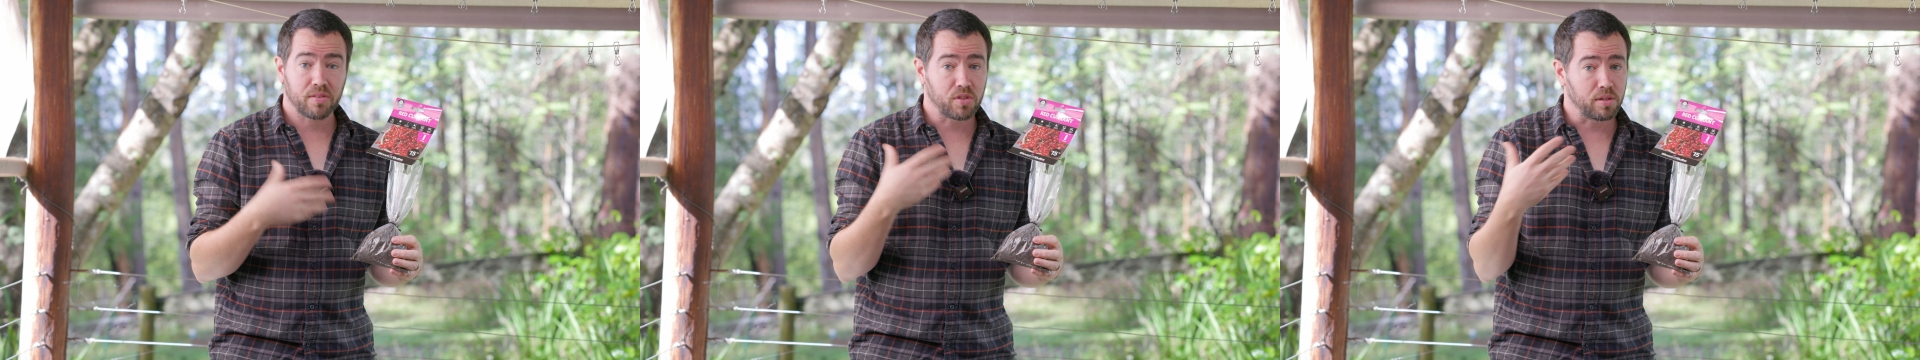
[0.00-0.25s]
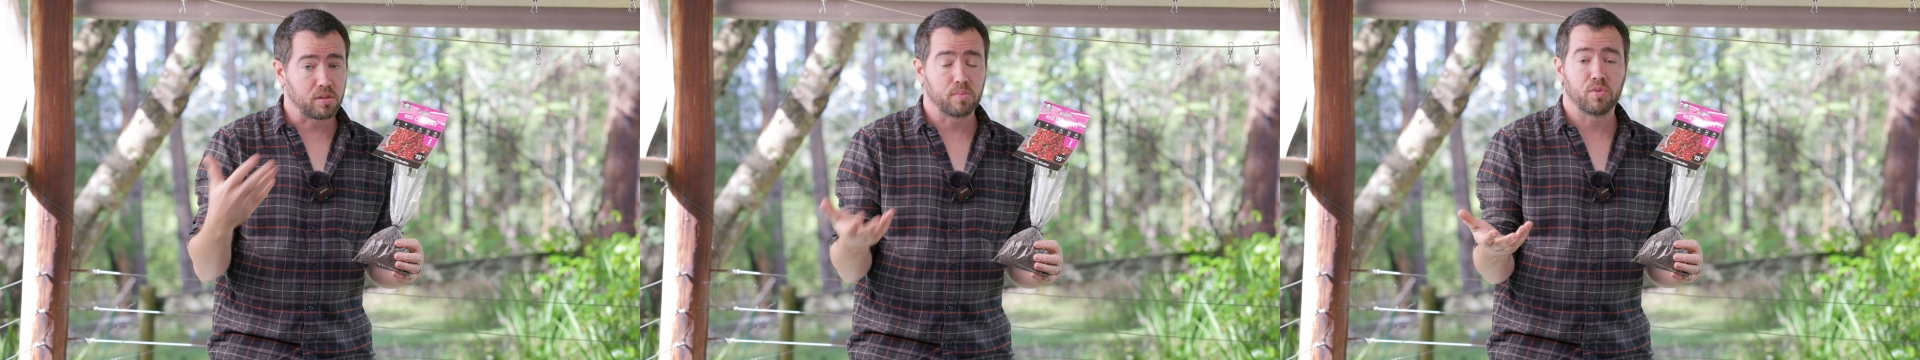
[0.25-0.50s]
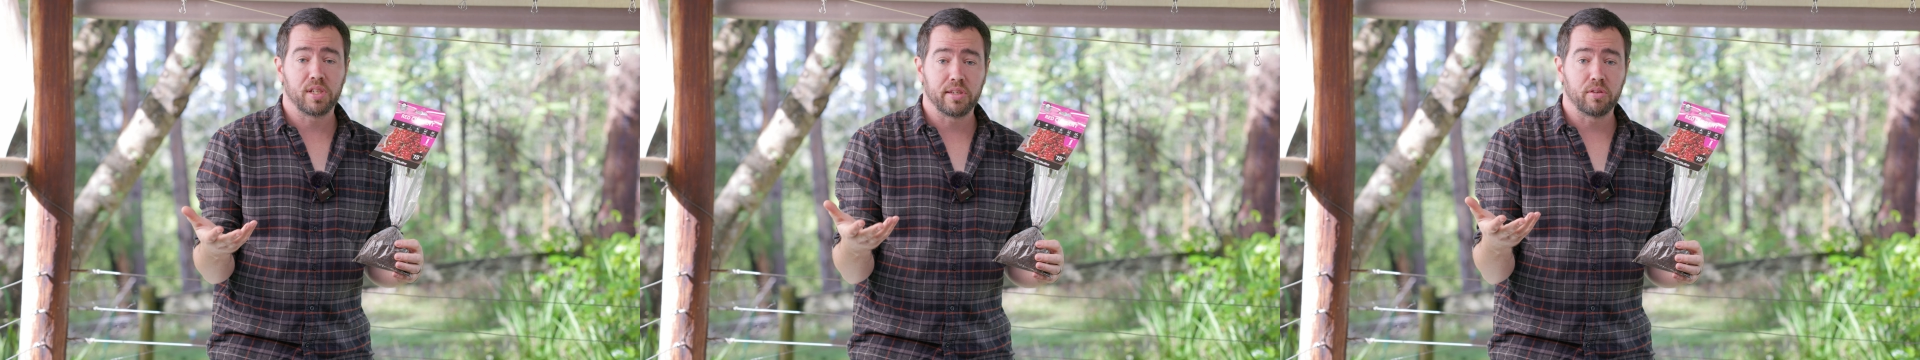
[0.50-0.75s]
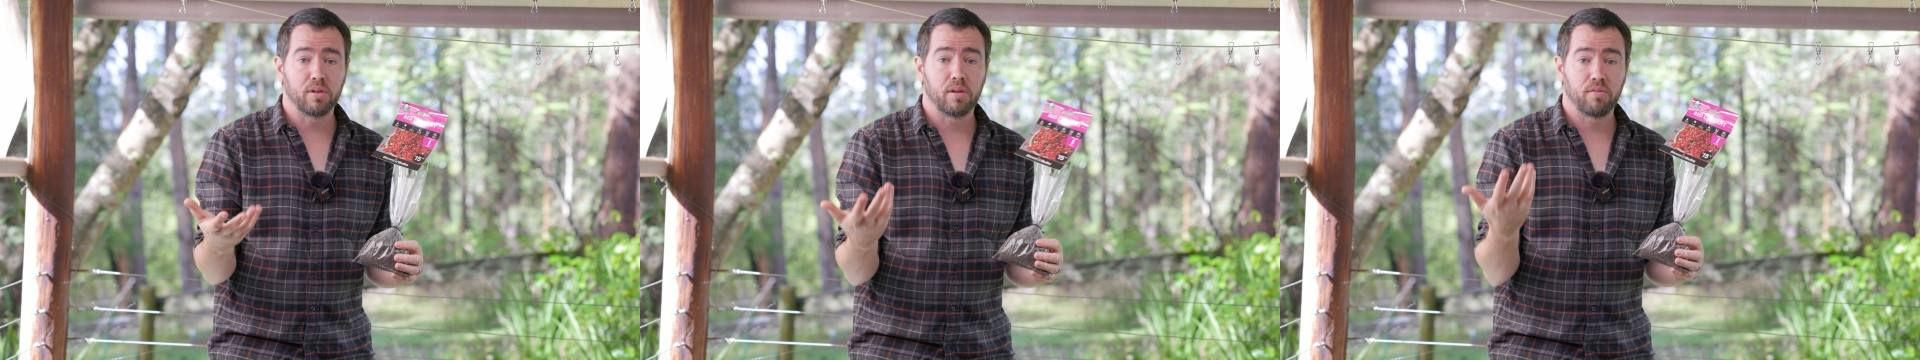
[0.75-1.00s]
I've seen some really
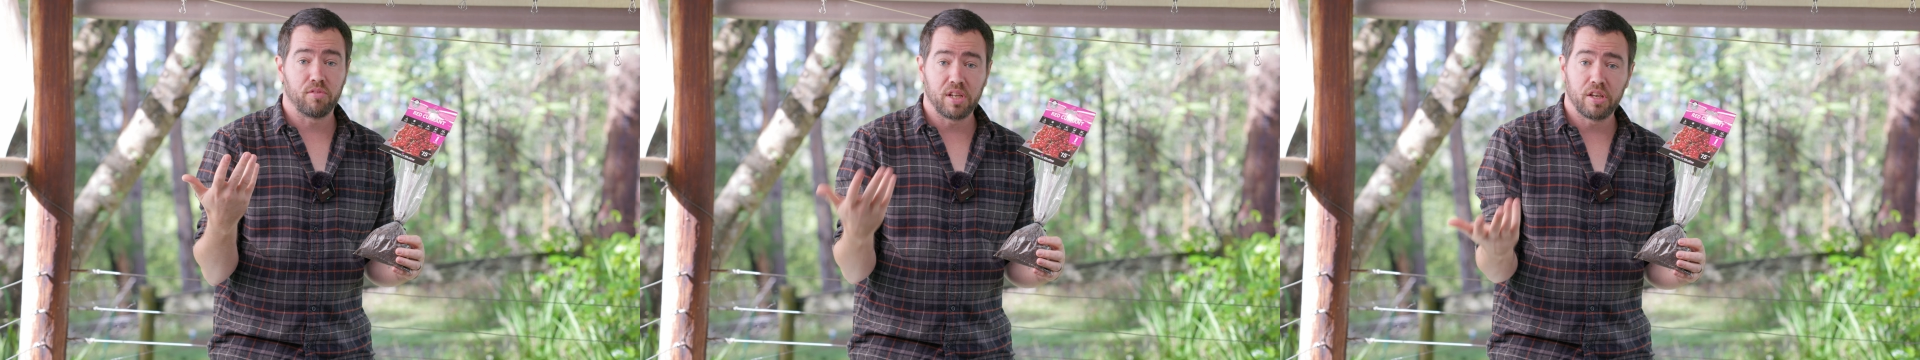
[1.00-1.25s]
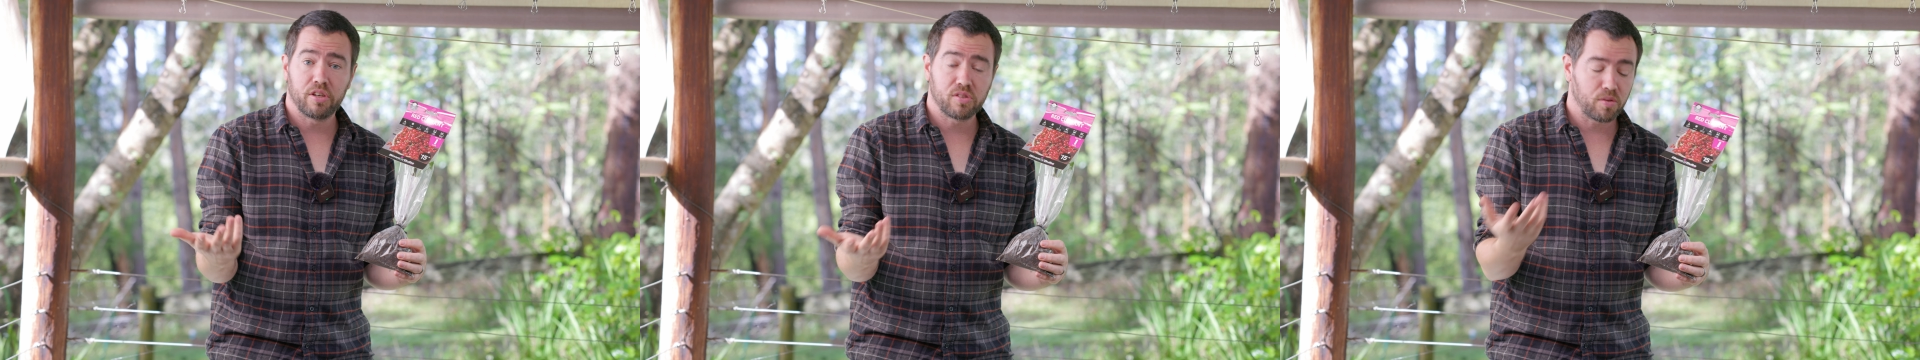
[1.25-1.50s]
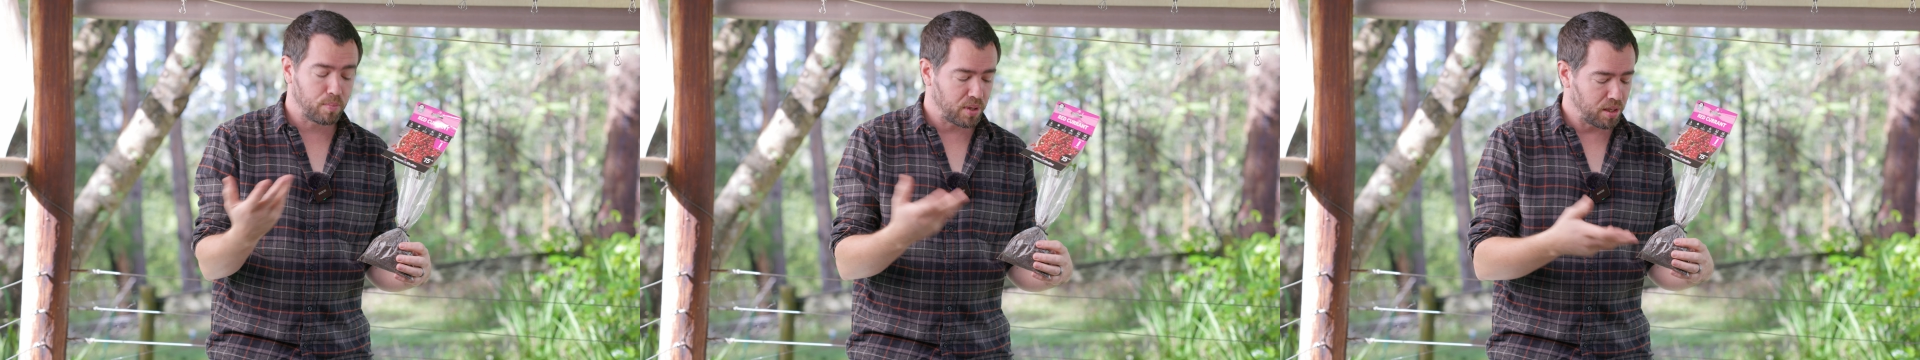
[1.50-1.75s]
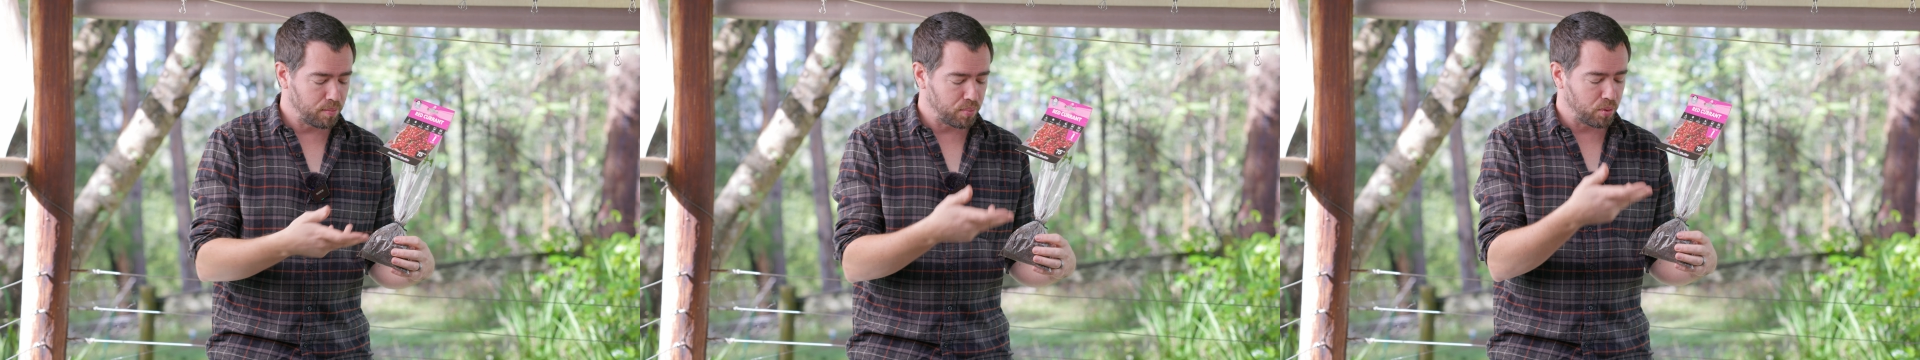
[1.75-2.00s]
good videos of
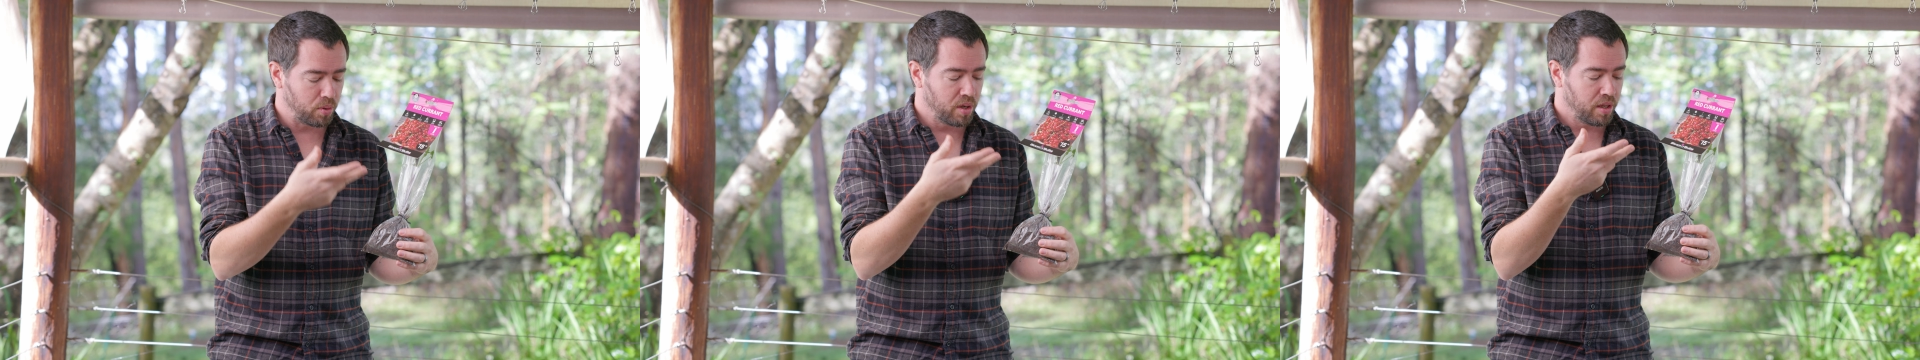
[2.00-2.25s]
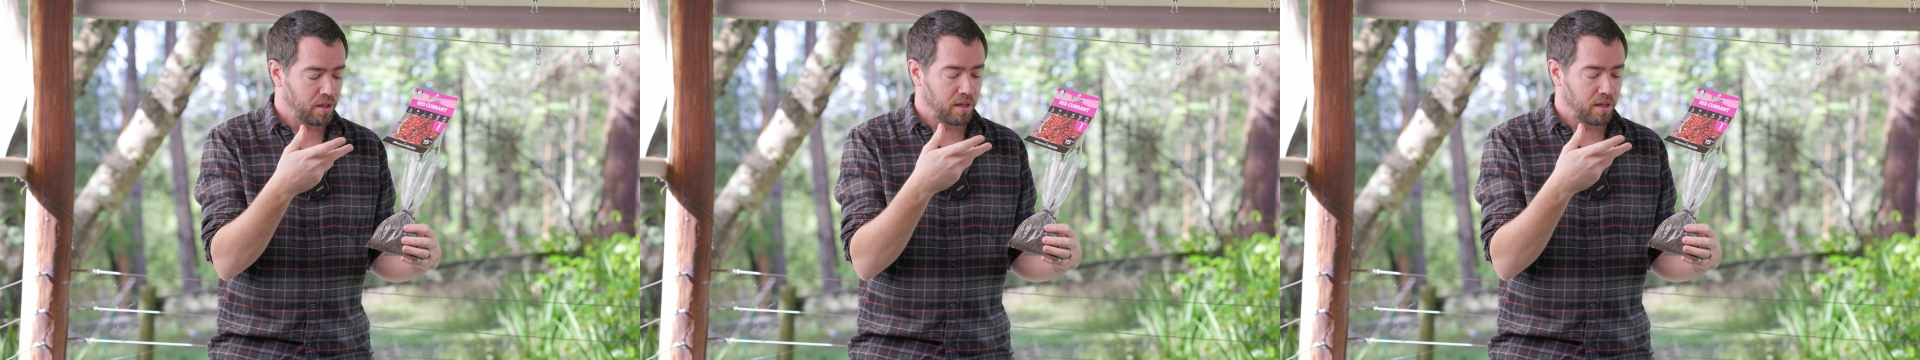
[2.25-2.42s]
people